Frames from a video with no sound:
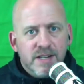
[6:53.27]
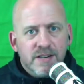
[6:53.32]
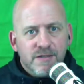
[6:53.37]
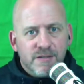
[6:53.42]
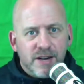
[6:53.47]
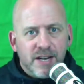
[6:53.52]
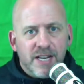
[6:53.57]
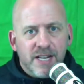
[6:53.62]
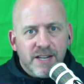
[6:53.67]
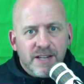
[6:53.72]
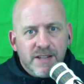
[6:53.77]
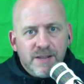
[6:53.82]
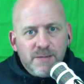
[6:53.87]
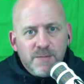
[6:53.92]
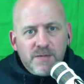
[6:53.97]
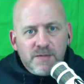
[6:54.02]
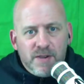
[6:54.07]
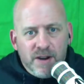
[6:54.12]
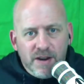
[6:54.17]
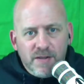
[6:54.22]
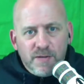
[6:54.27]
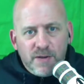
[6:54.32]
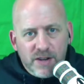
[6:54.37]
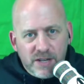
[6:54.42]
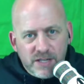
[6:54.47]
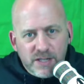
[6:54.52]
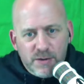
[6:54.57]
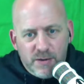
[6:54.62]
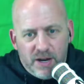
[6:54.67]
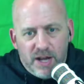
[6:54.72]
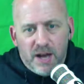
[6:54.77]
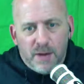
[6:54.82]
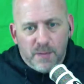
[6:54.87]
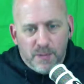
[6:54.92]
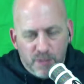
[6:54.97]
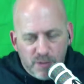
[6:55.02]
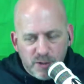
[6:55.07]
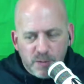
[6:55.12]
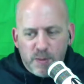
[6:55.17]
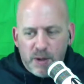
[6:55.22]
Right. Right. If we're going to do it up,
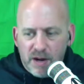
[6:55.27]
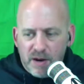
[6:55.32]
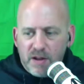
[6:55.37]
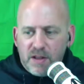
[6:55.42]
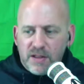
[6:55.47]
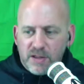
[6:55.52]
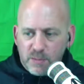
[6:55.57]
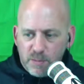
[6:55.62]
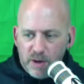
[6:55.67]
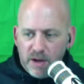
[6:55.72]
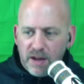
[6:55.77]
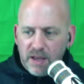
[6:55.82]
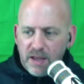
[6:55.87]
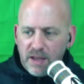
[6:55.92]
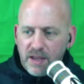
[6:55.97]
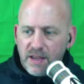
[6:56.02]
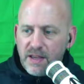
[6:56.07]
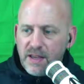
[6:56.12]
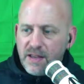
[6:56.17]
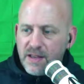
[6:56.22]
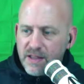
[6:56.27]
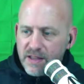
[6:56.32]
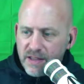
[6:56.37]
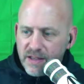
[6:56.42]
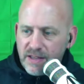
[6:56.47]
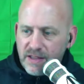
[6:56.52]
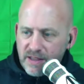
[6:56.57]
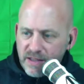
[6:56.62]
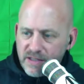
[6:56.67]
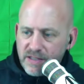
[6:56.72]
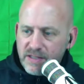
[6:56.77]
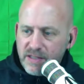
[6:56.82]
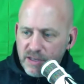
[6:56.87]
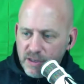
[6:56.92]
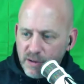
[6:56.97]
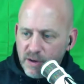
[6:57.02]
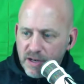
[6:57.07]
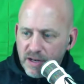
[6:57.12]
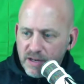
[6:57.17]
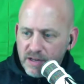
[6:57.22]
if we're spending all this money, like, let's
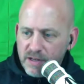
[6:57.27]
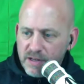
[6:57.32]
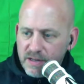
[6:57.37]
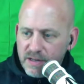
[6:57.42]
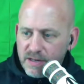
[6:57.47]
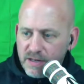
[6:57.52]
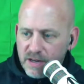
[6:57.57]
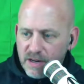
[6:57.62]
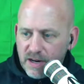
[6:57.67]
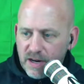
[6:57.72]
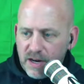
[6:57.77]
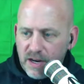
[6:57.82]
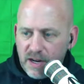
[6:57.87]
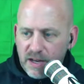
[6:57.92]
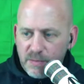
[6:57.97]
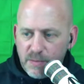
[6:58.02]
do it. All right.